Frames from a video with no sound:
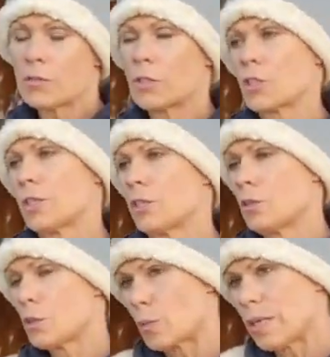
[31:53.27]
if you're trying to
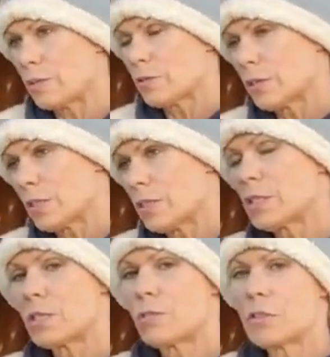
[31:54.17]
lose weight in
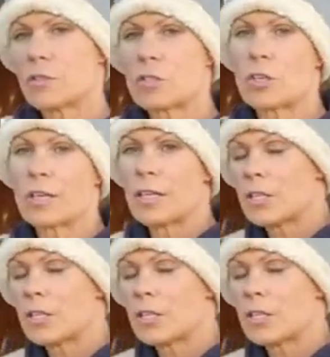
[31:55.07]
fitness, if you're trying